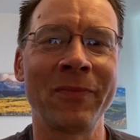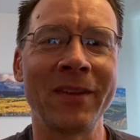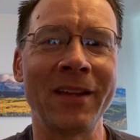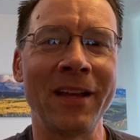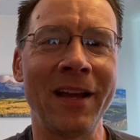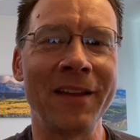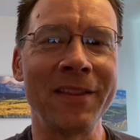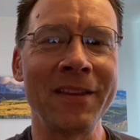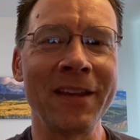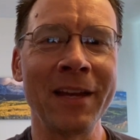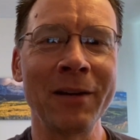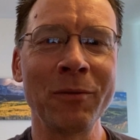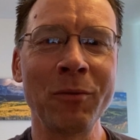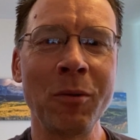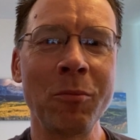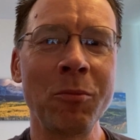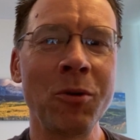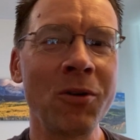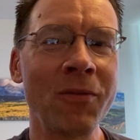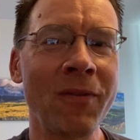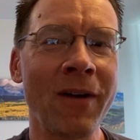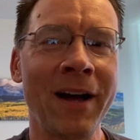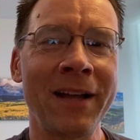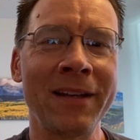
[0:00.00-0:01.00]
And then we'll
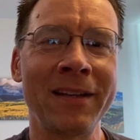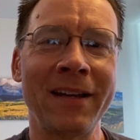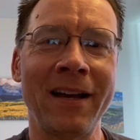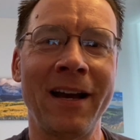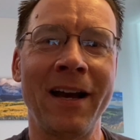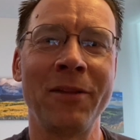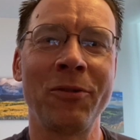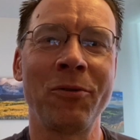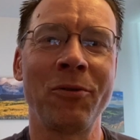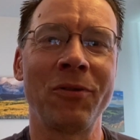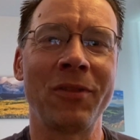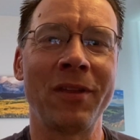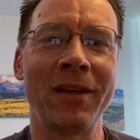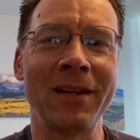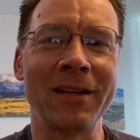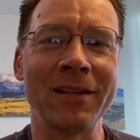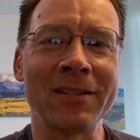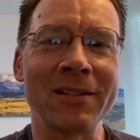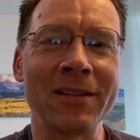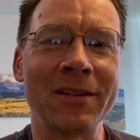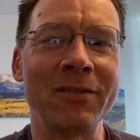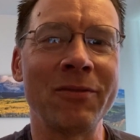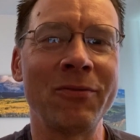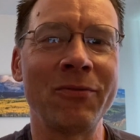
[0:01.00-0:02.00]
move on to other
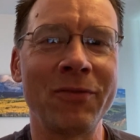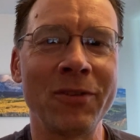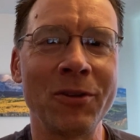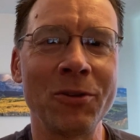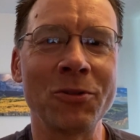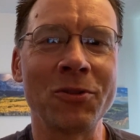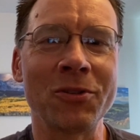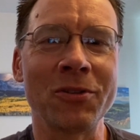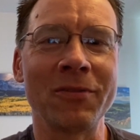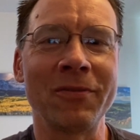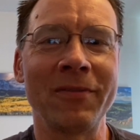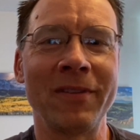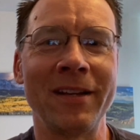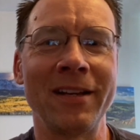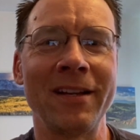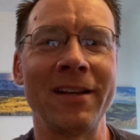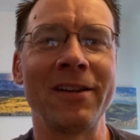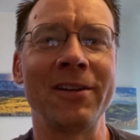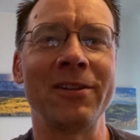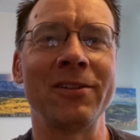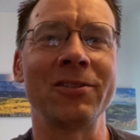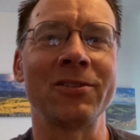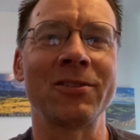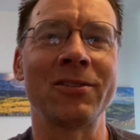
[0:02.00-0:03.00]
things in future
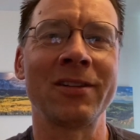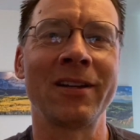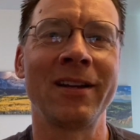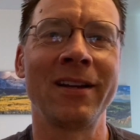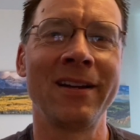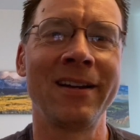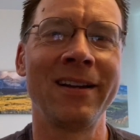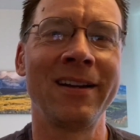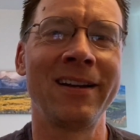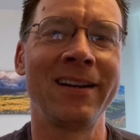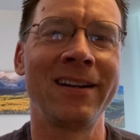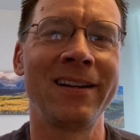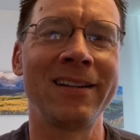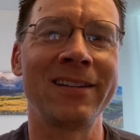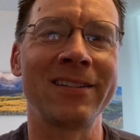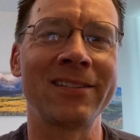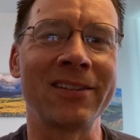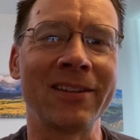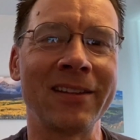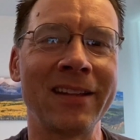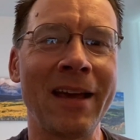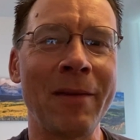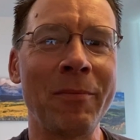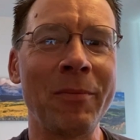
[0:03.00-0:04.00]
videos.
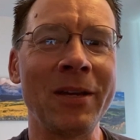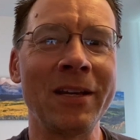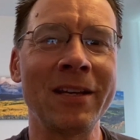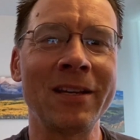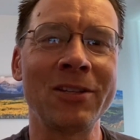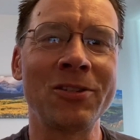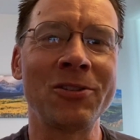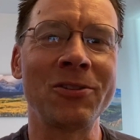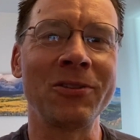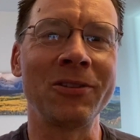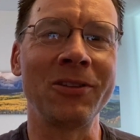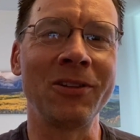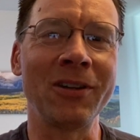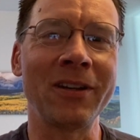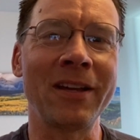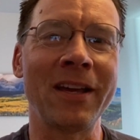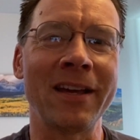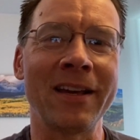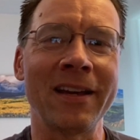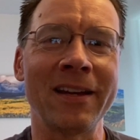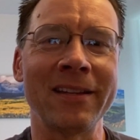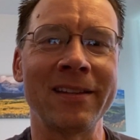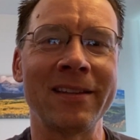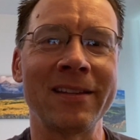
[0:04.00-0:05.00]
So let me get you
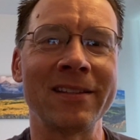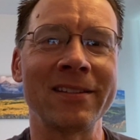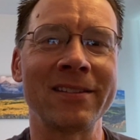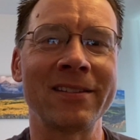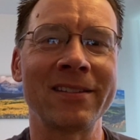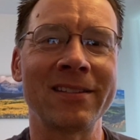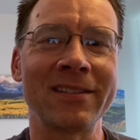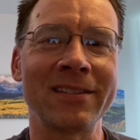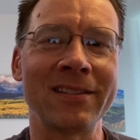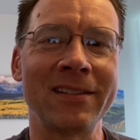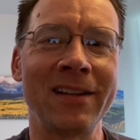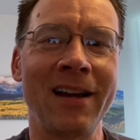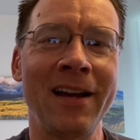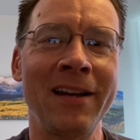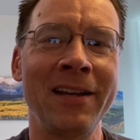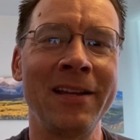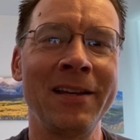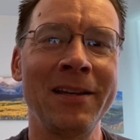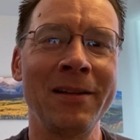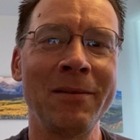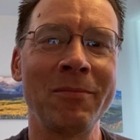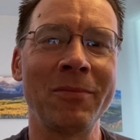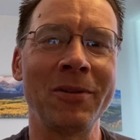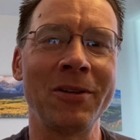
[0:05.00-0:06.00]
looking at this
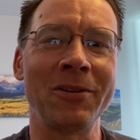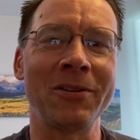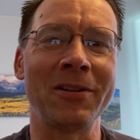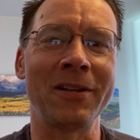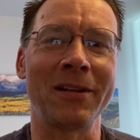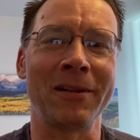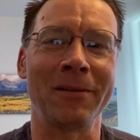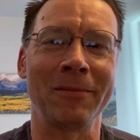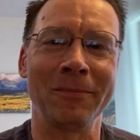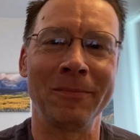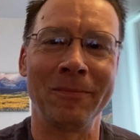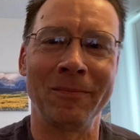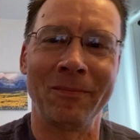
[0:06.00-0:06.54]
stunning beauty.